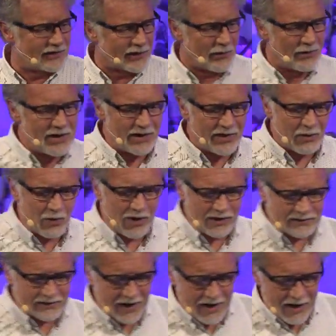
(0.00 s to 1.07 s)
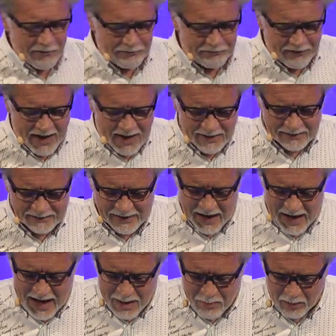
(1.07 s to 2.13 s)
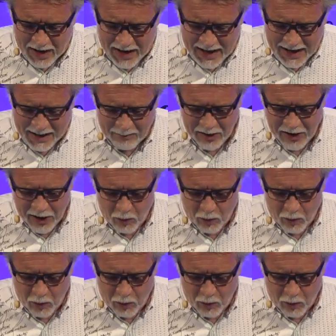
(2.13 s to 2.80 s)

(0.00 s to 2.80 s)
Or, in other words, faith to Abraham